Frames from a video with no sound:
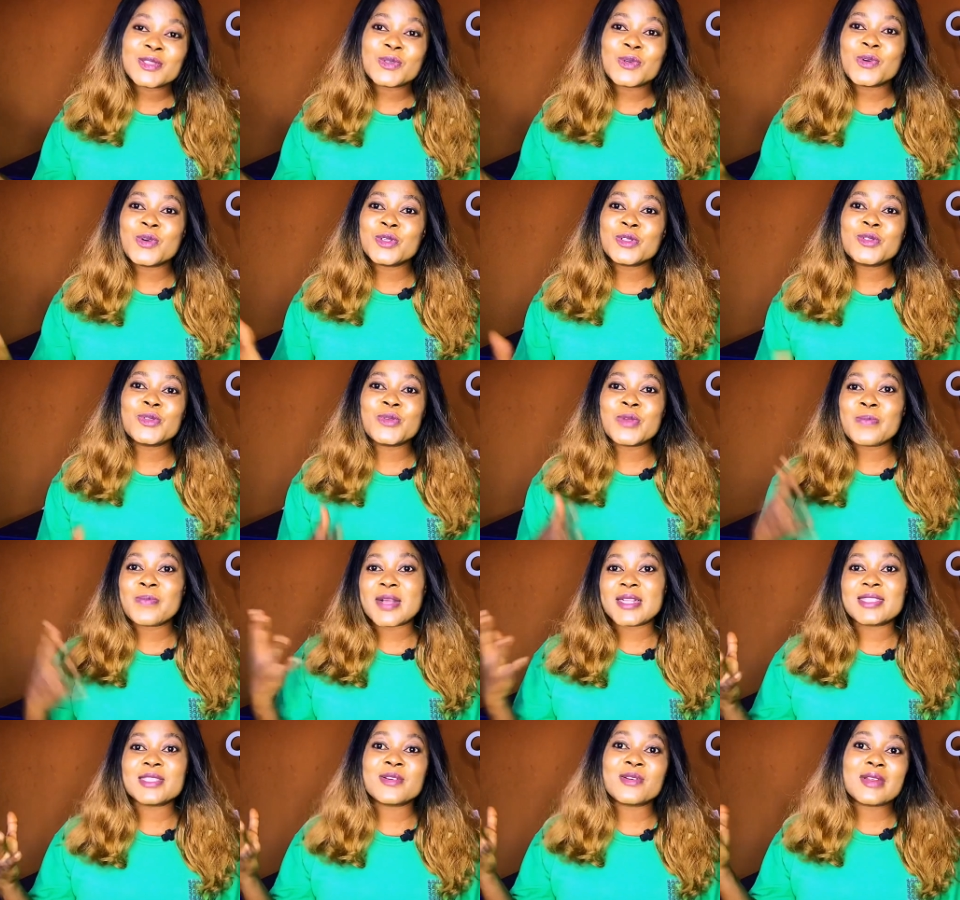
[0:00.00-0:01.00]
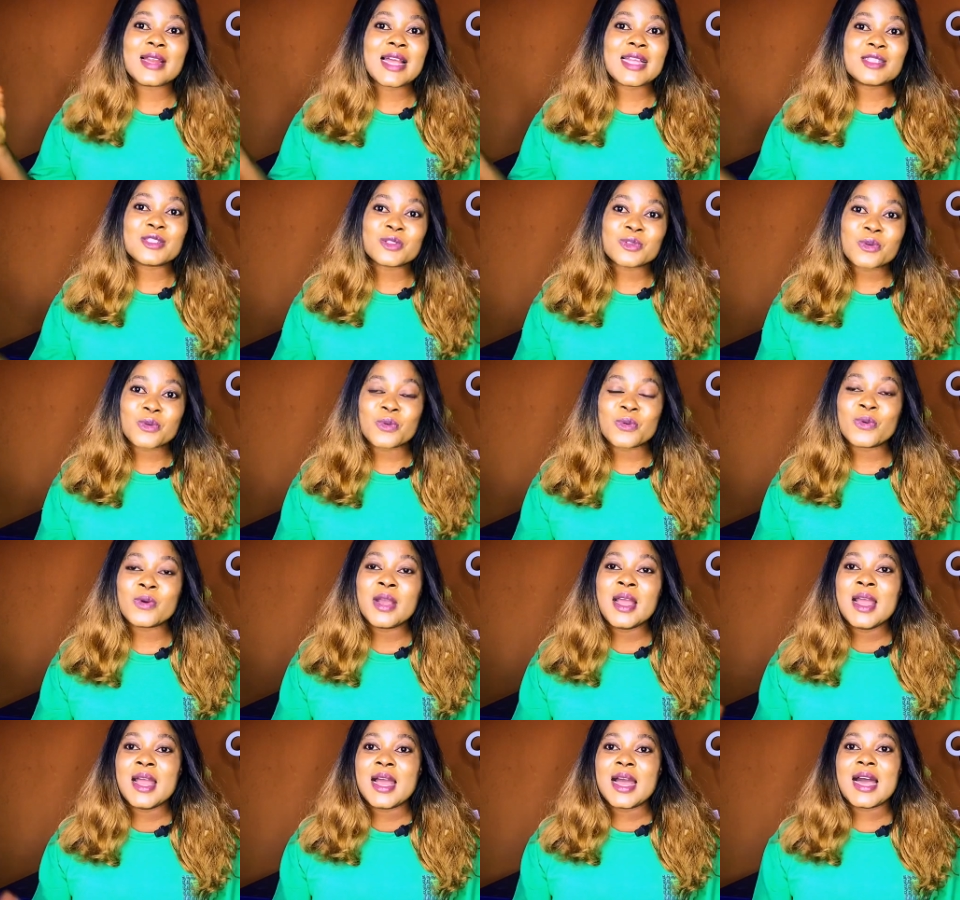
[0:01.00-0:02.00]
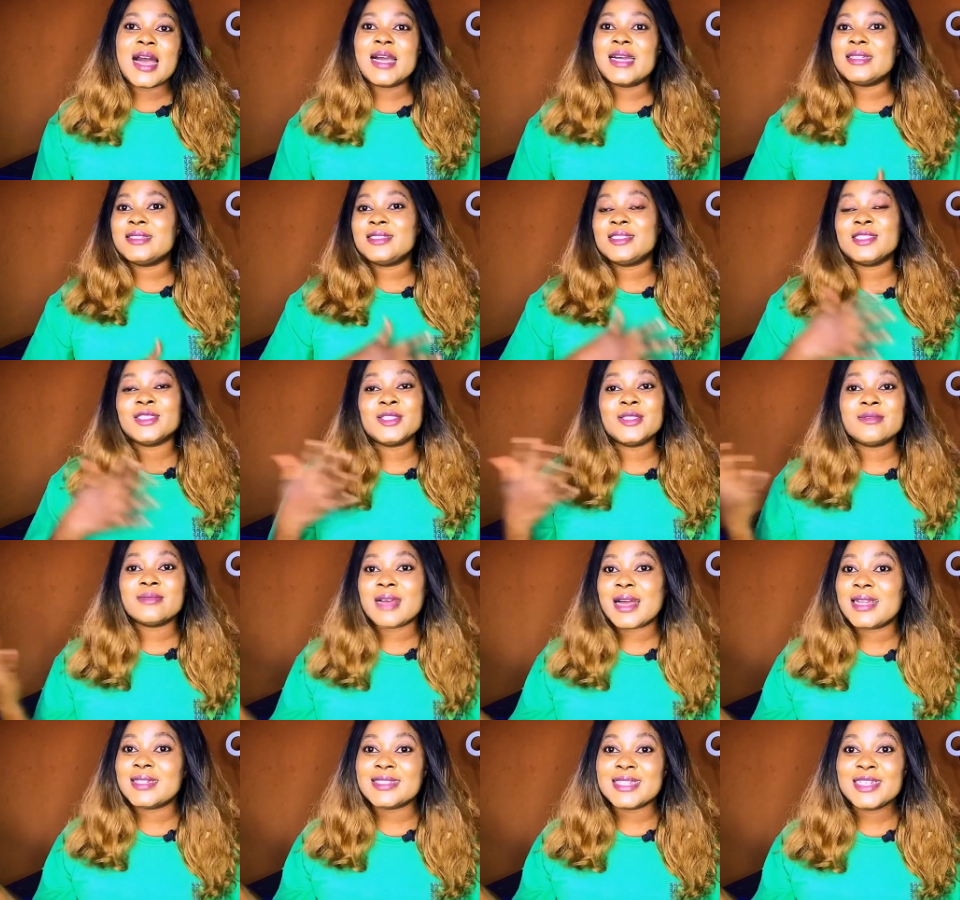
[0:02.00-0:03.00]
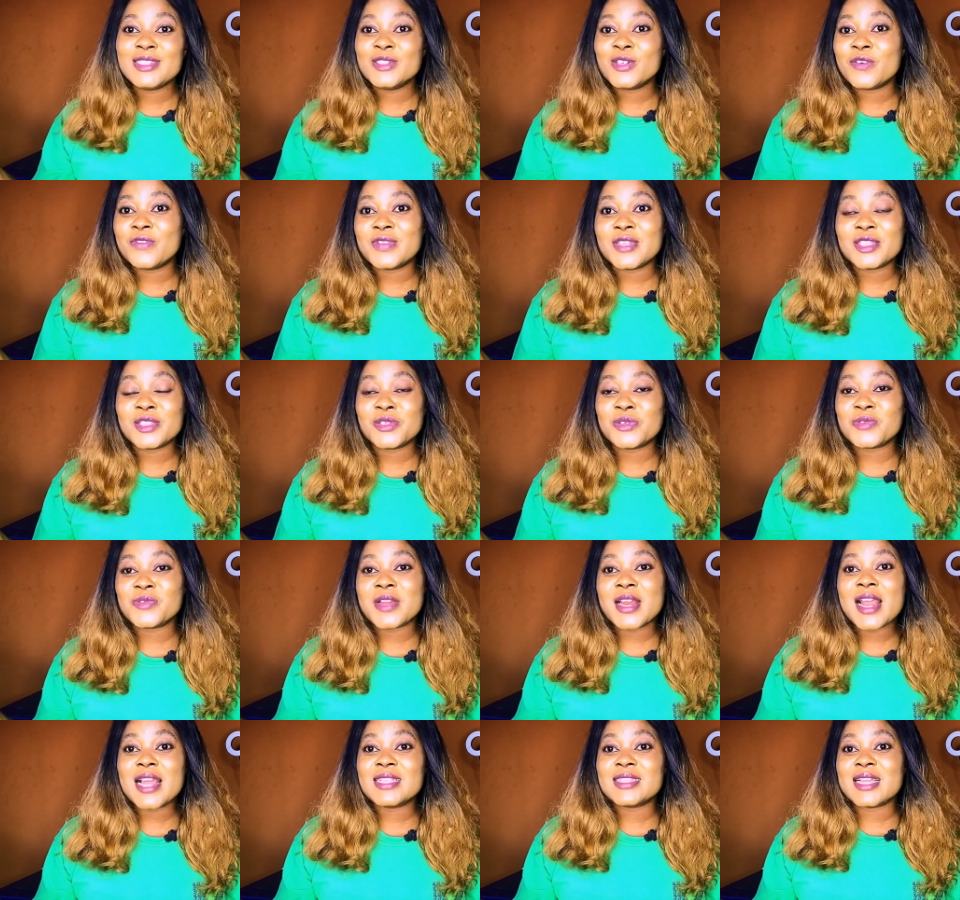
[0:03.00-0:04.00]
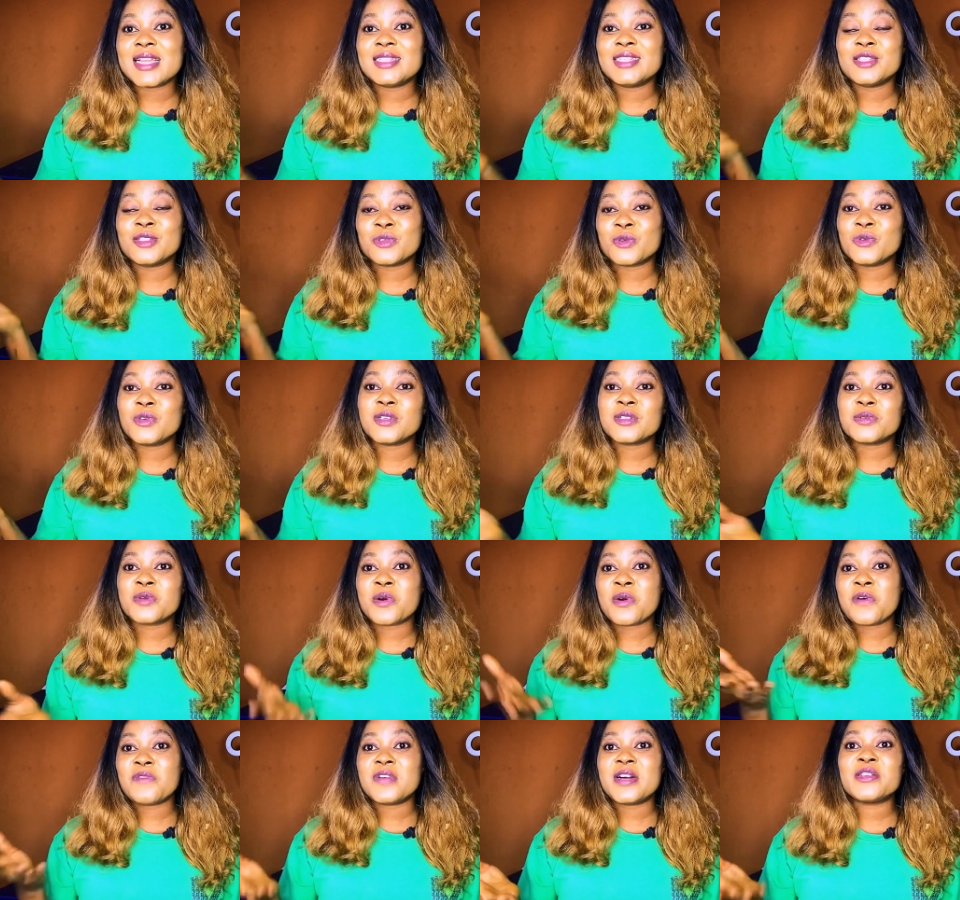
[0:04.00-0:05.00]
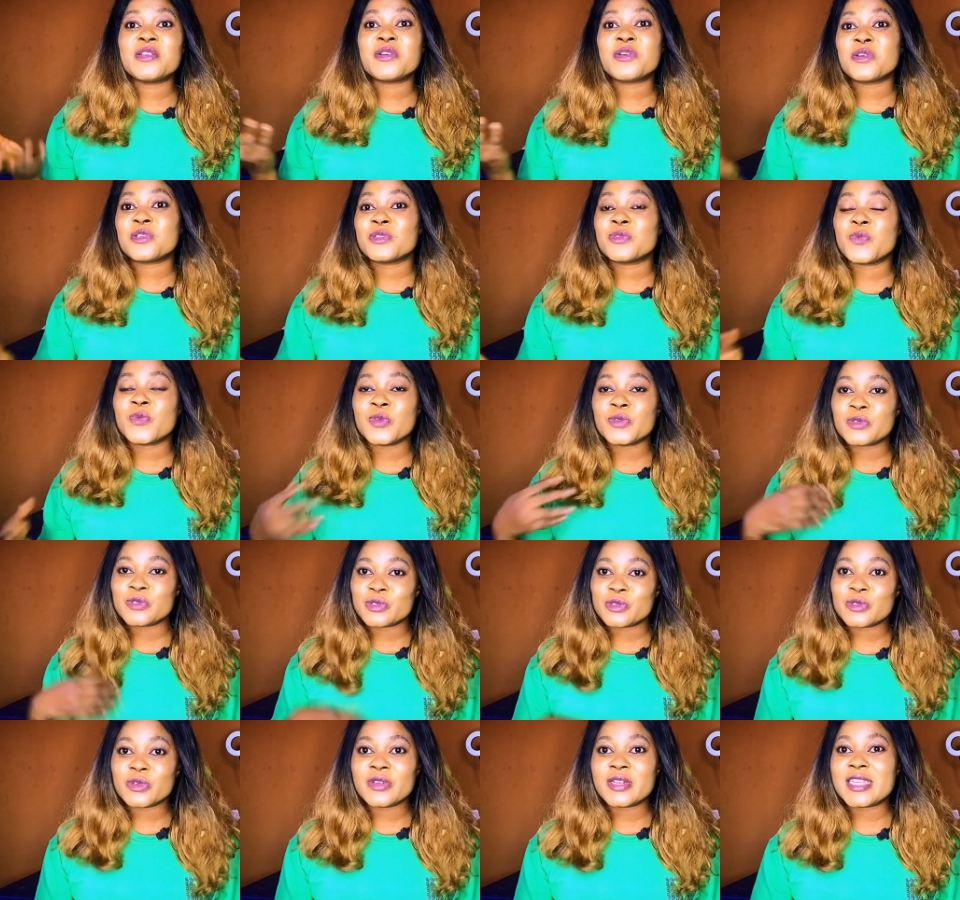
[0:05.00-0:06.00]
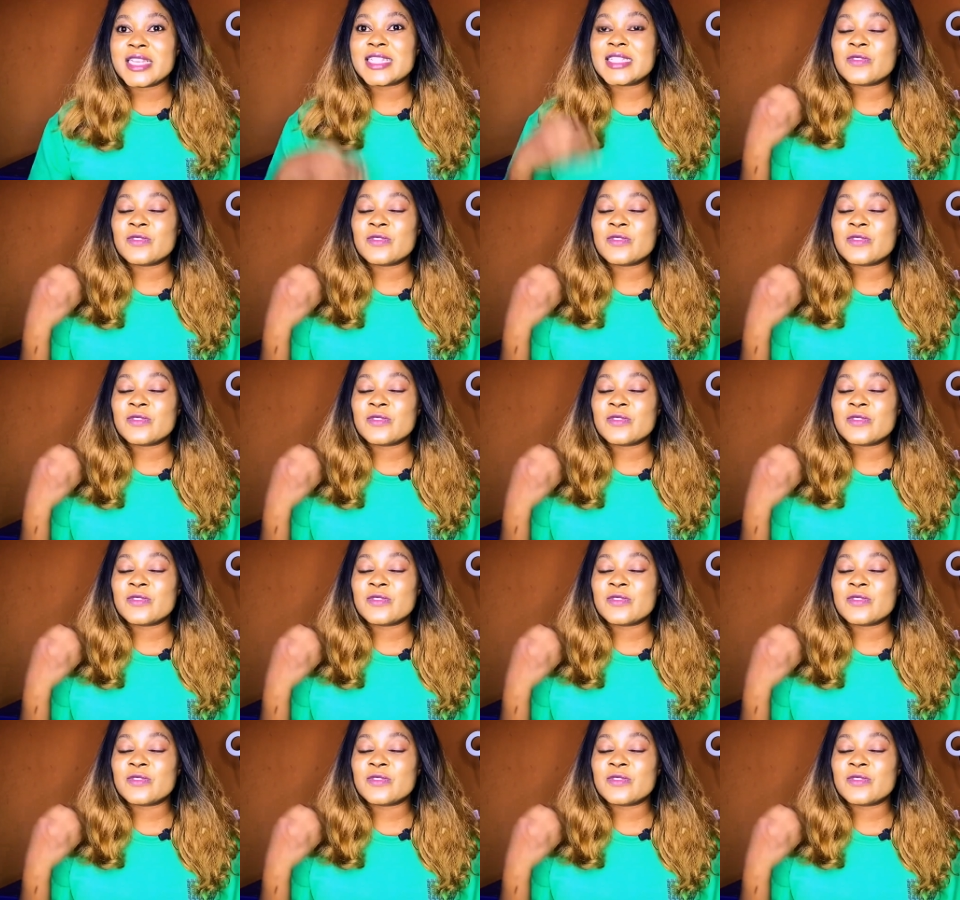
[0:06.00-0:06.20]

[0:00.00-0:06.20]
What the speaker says: to go to a particular school and at the end of it, you realize that the school doesn't cover the course you want to study.